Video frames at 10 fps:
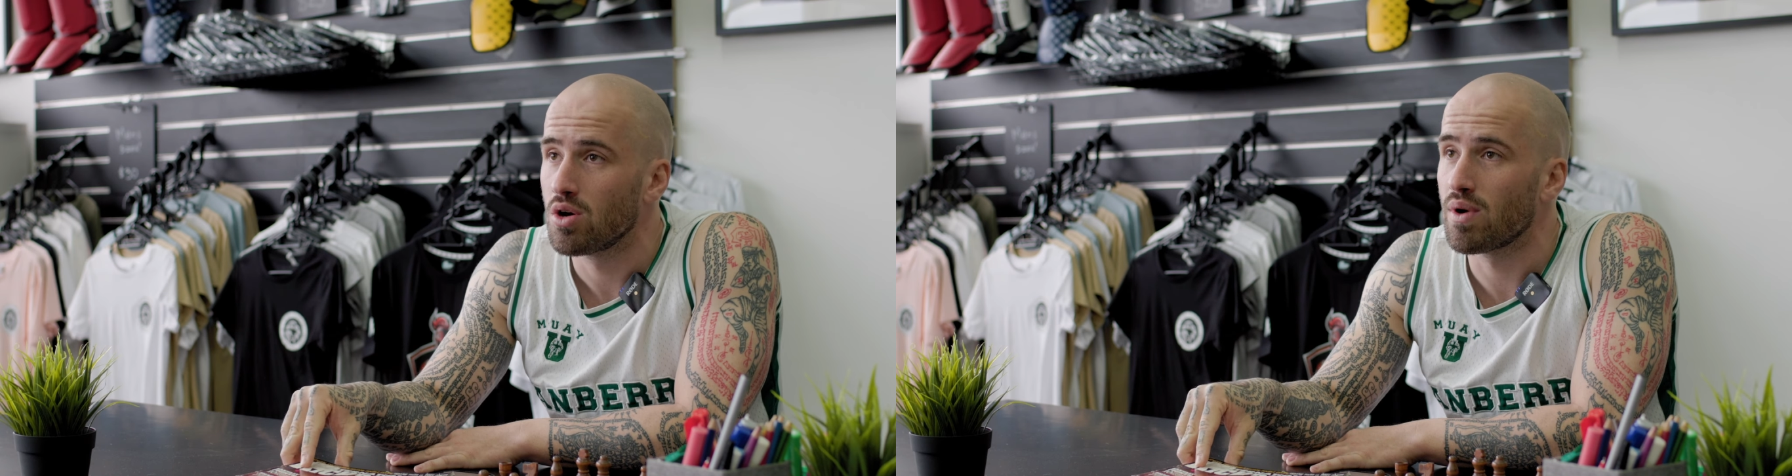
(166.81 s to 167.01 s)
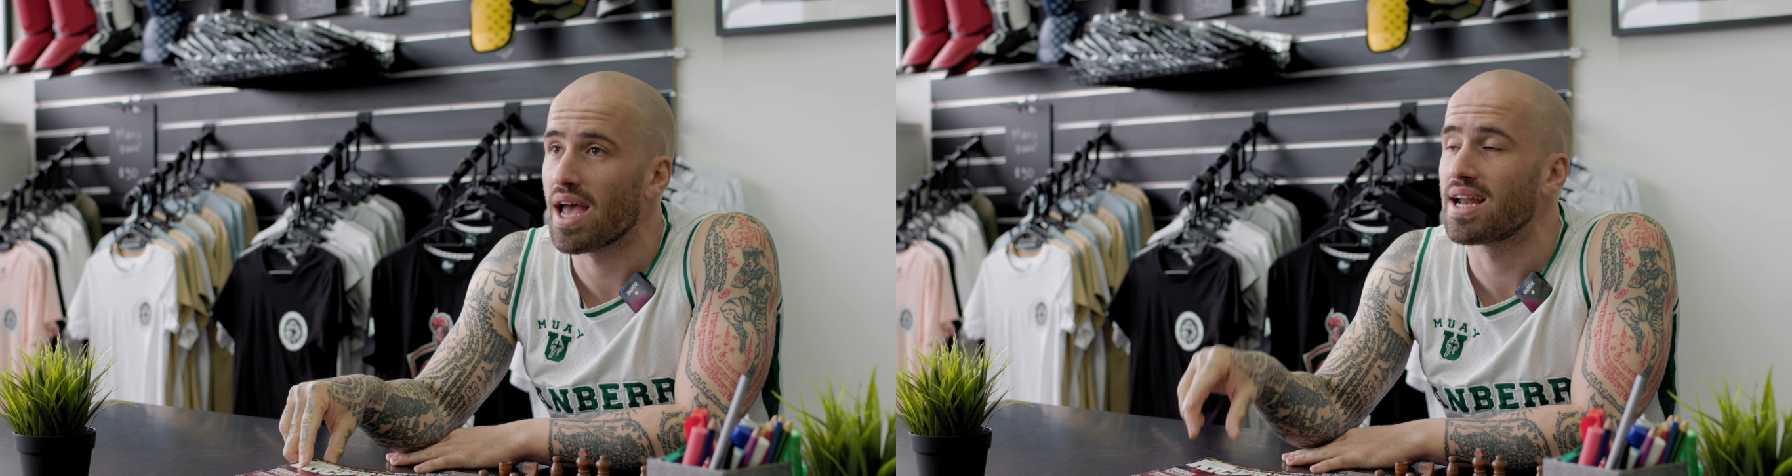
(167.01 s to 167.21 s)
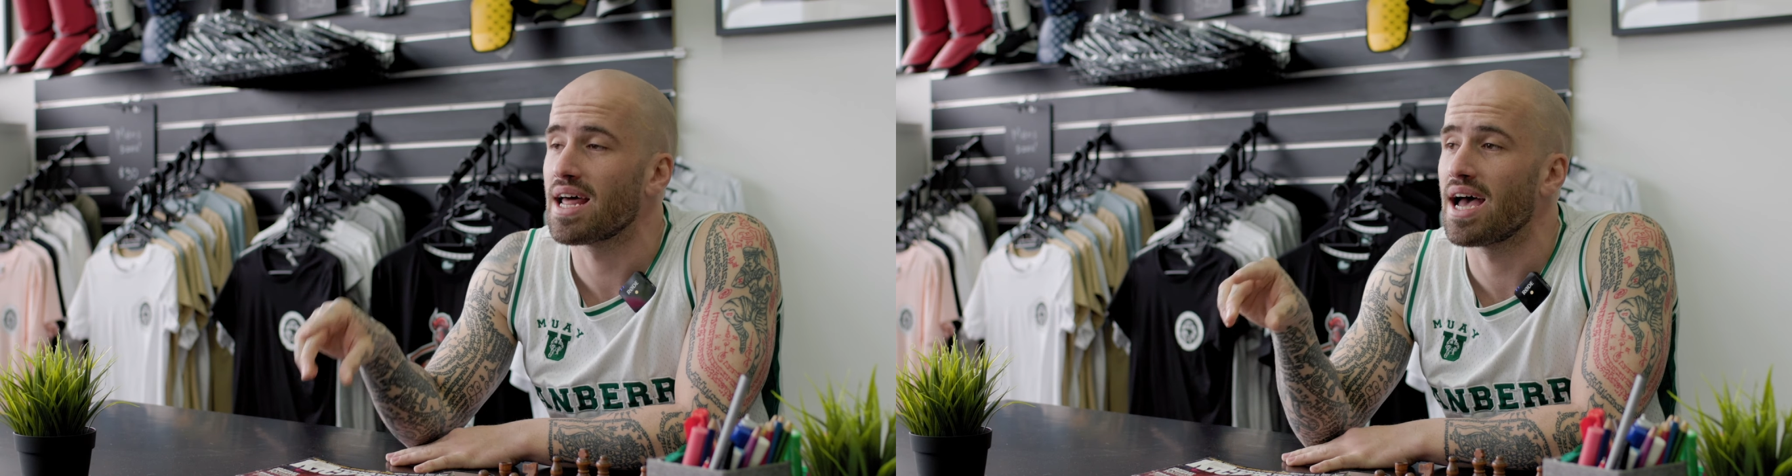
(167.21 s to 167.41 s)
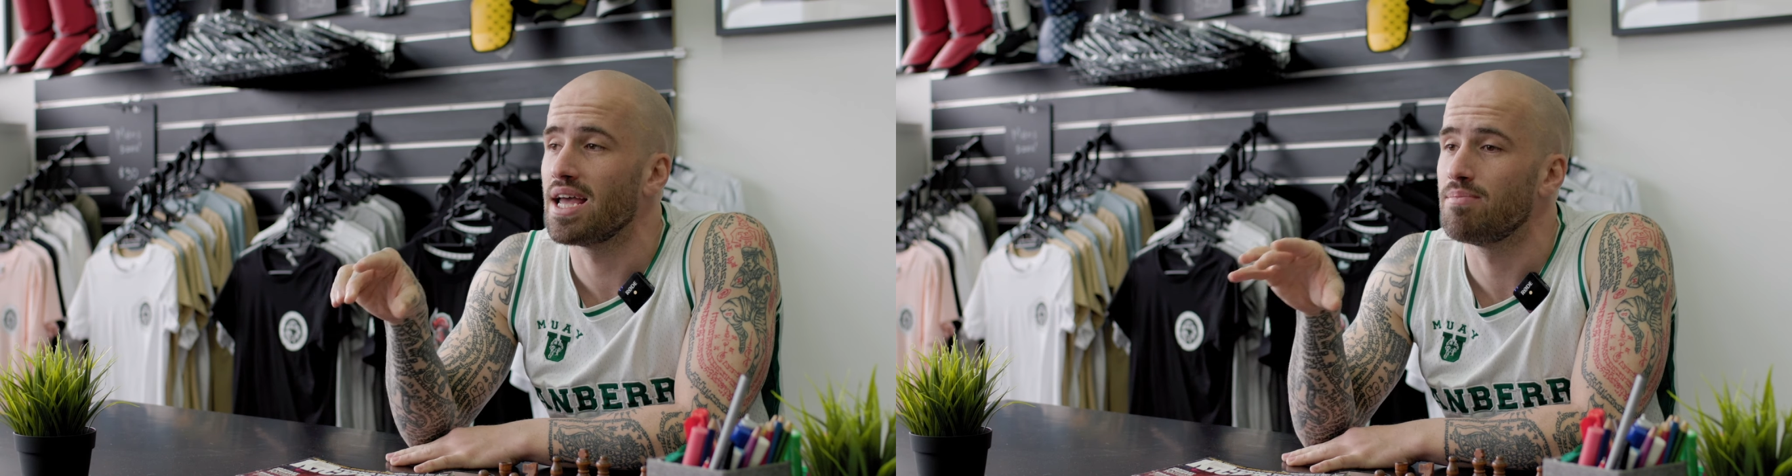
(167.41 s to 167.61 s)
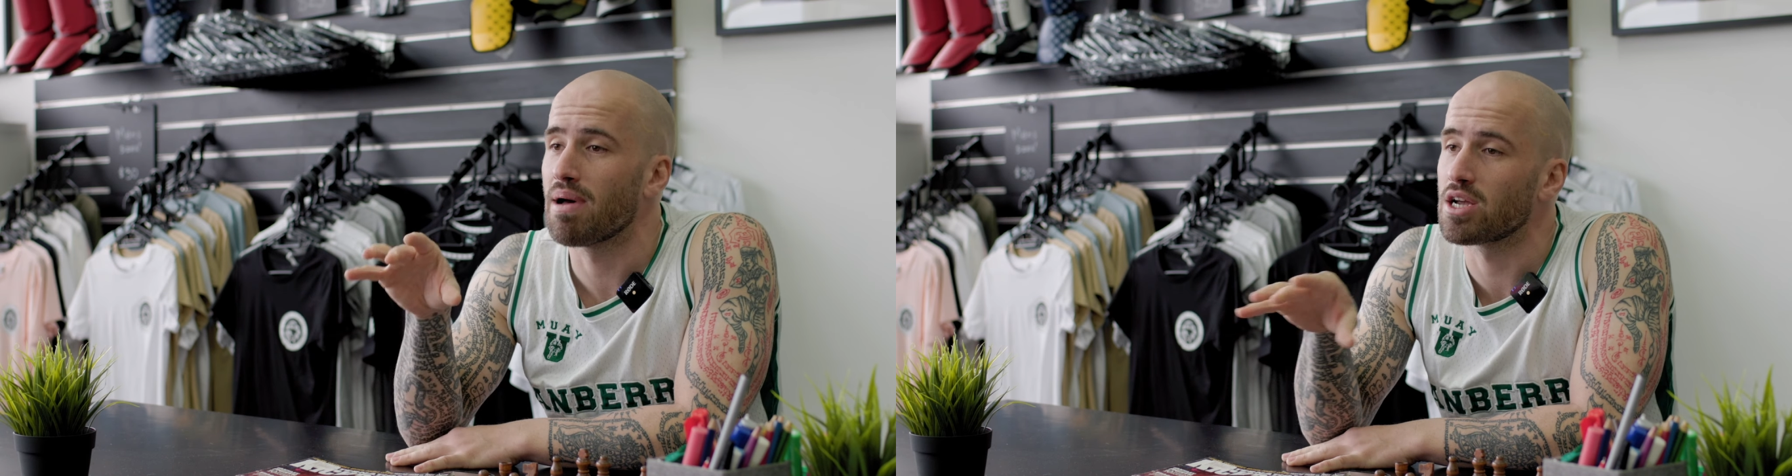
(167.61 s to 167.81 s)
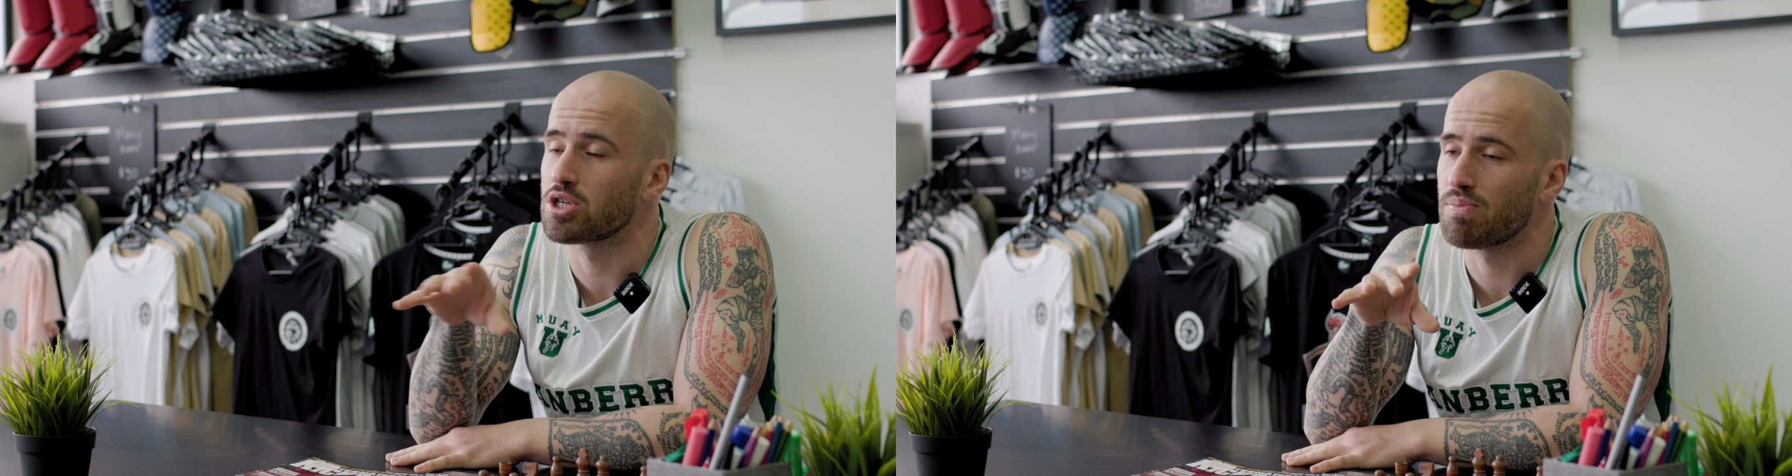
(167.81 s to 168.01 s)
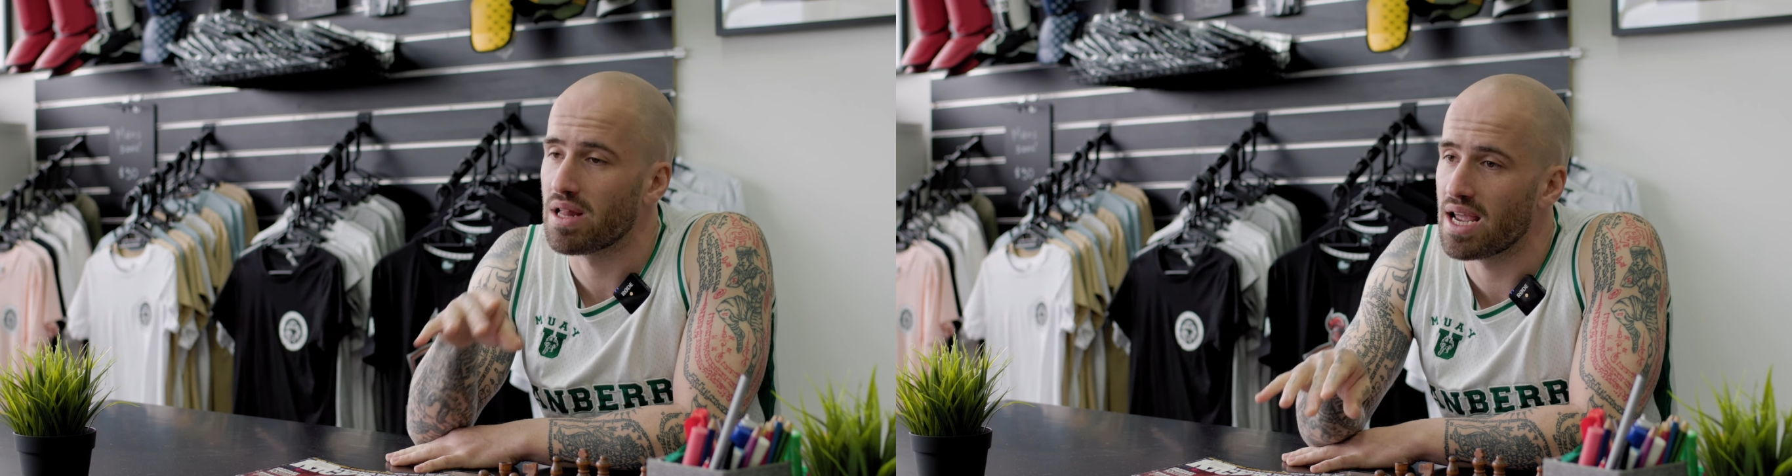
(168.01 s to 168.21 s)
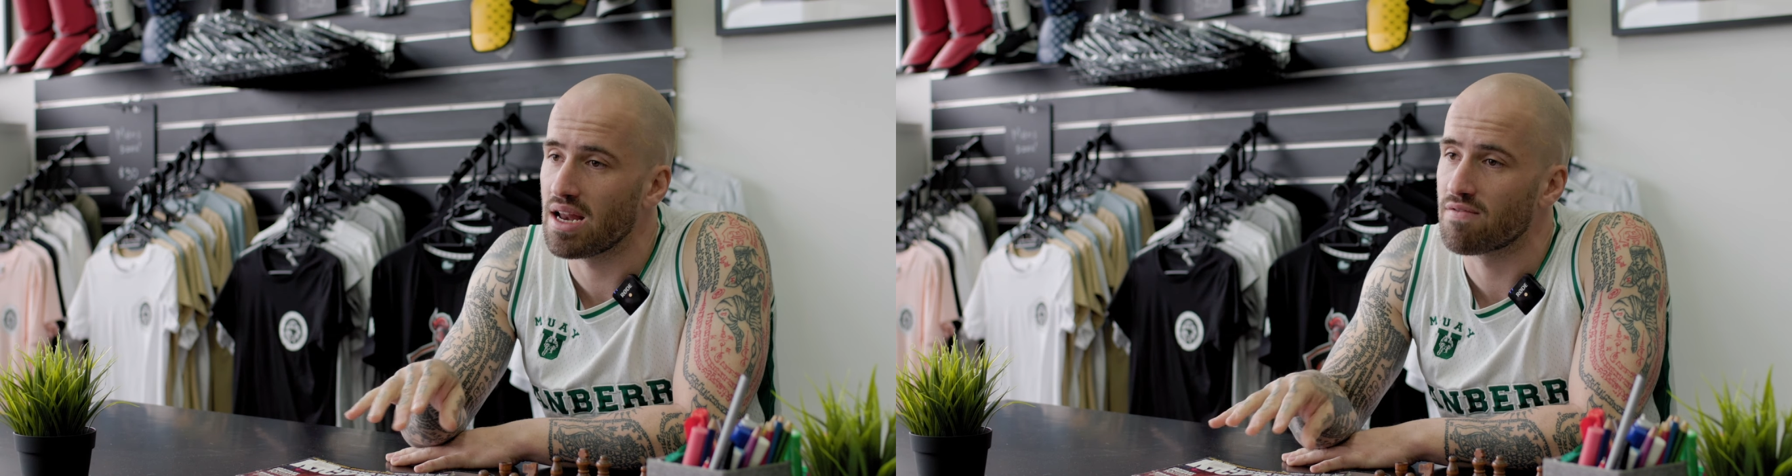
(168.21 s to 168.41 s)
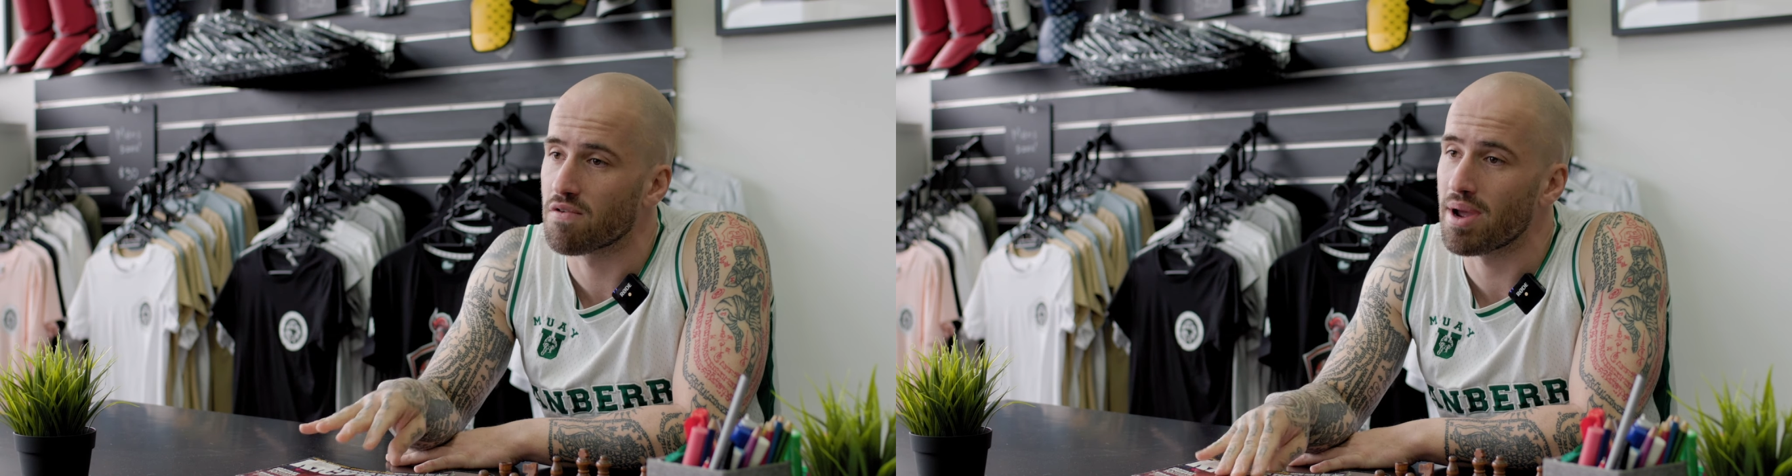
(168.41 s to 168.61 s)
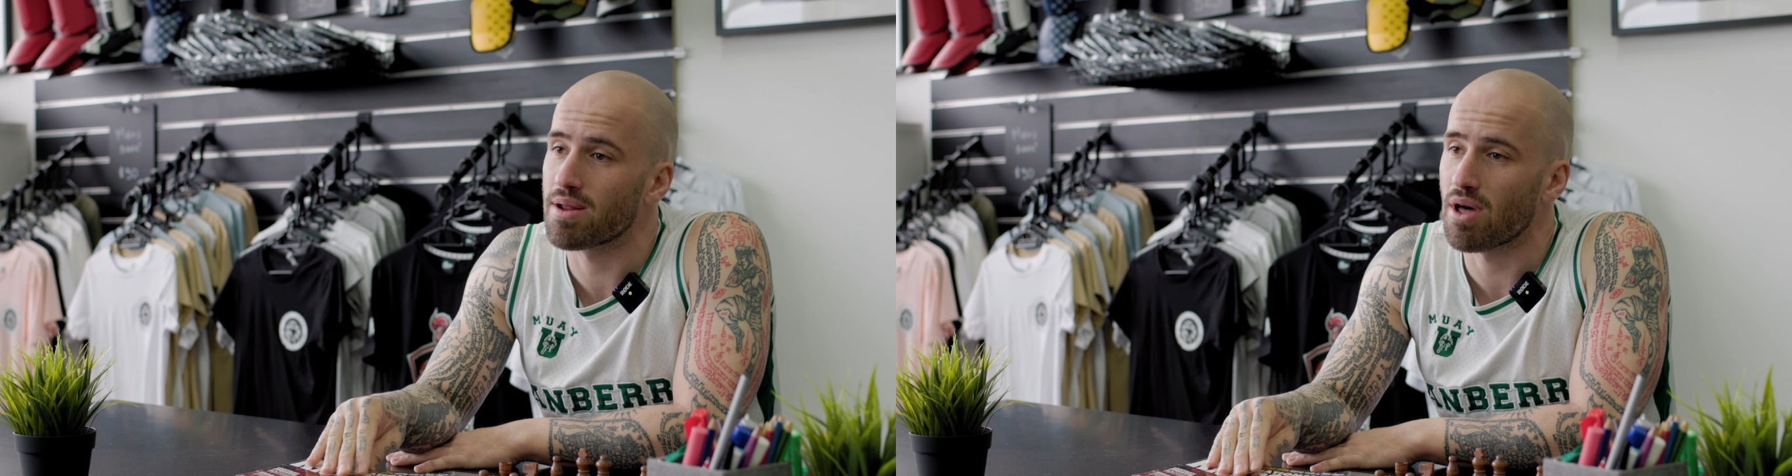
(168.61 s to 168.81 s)
We had a bash planned
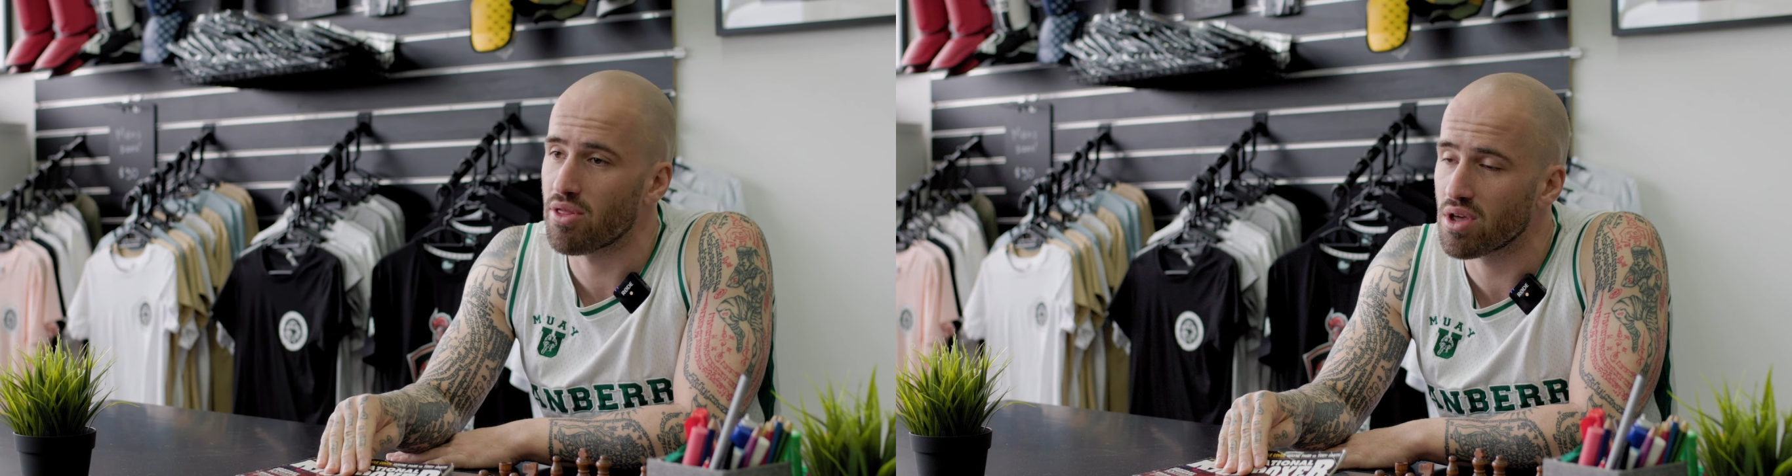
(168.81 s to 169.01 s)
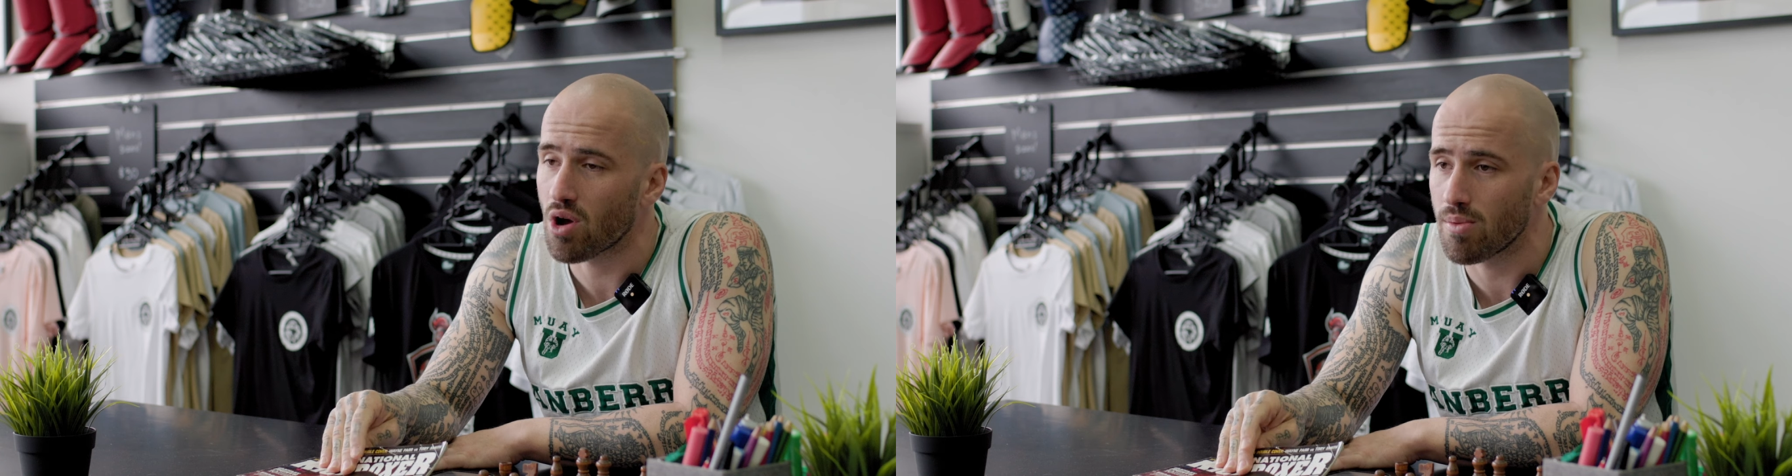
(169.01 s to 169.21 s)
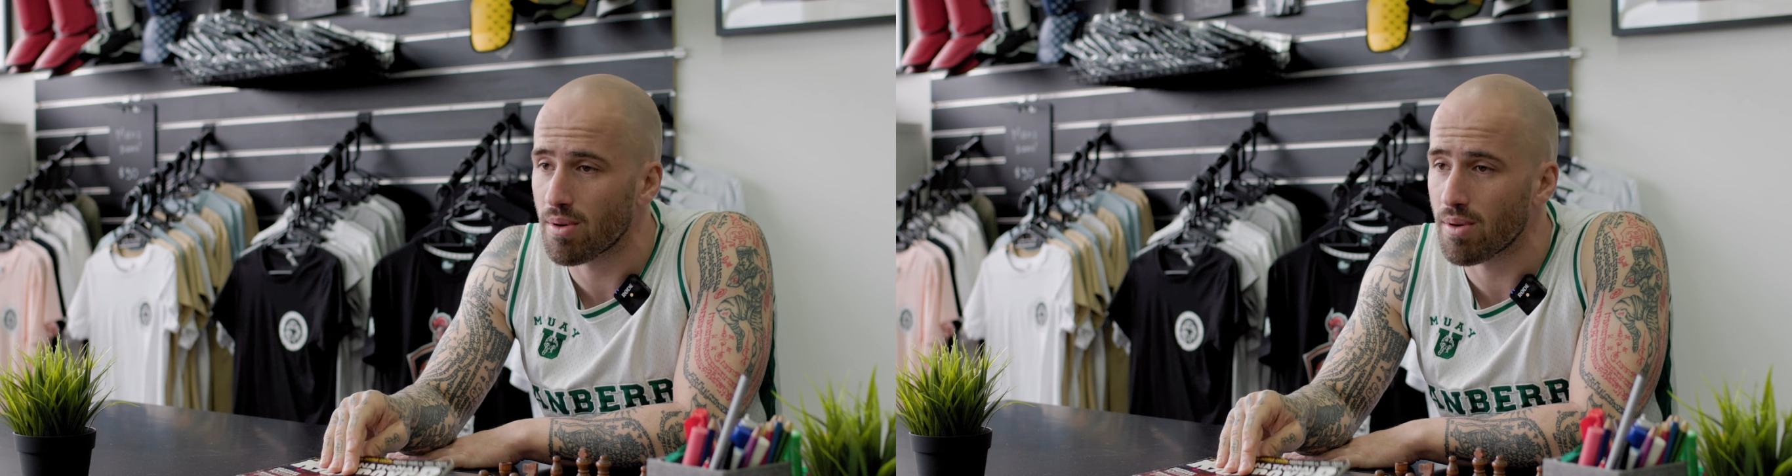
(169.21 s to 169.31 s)
for about a month ago,